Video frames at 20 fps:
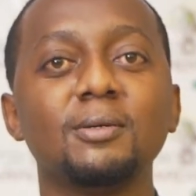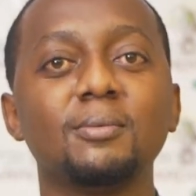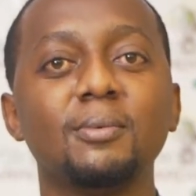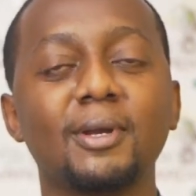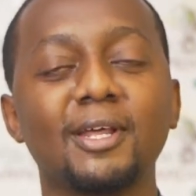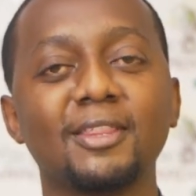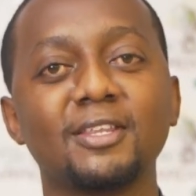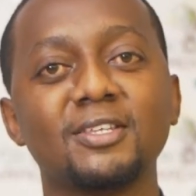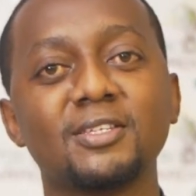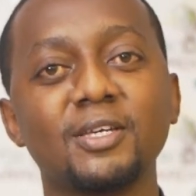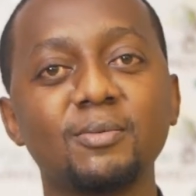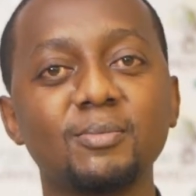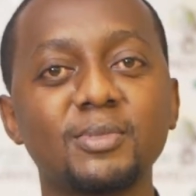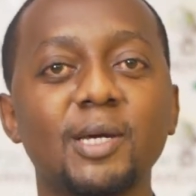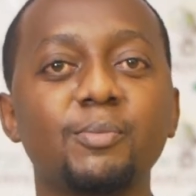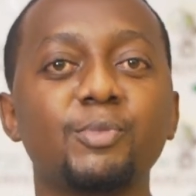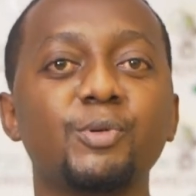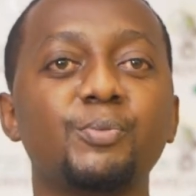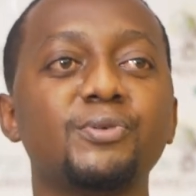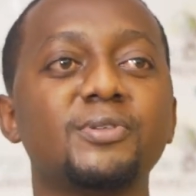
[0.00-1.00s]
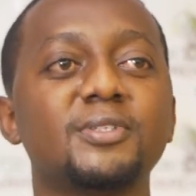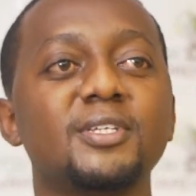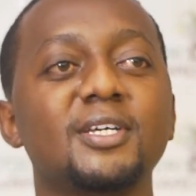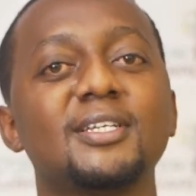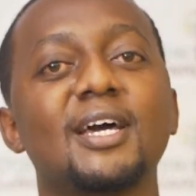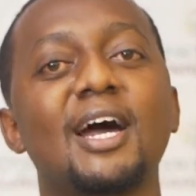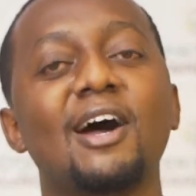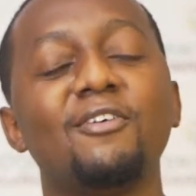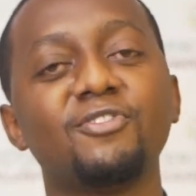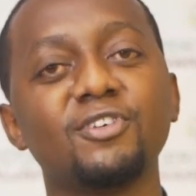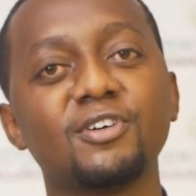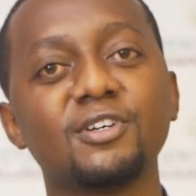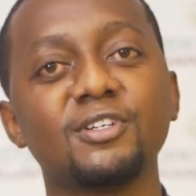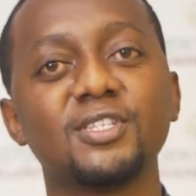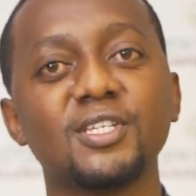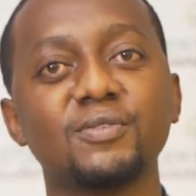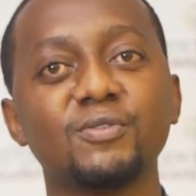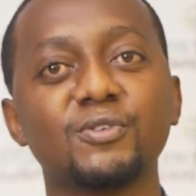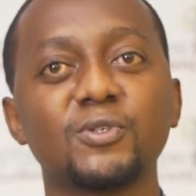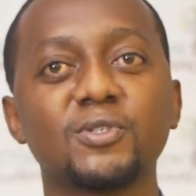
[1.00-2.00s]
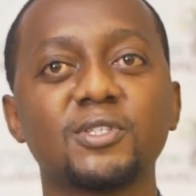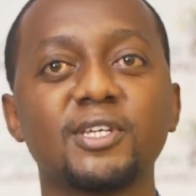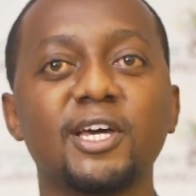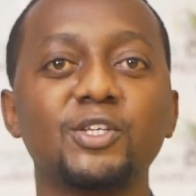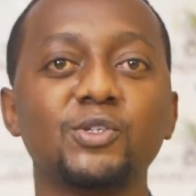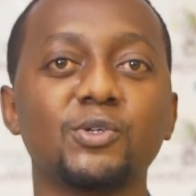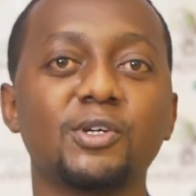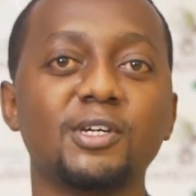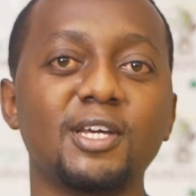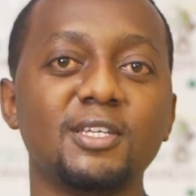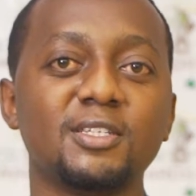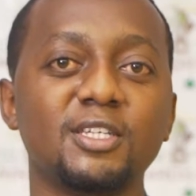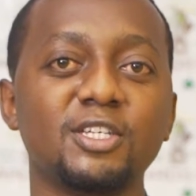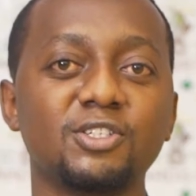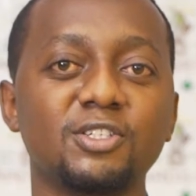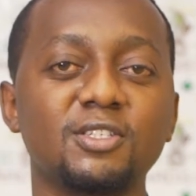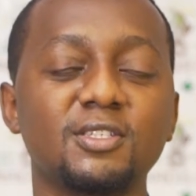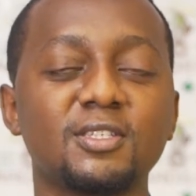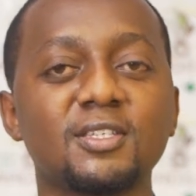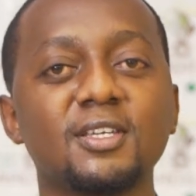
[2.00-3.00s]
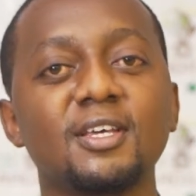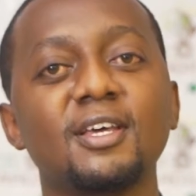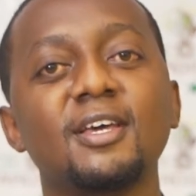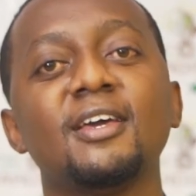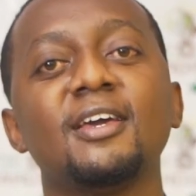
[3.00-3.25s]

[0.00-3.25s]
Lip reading: but at the same time represent African civil society organizations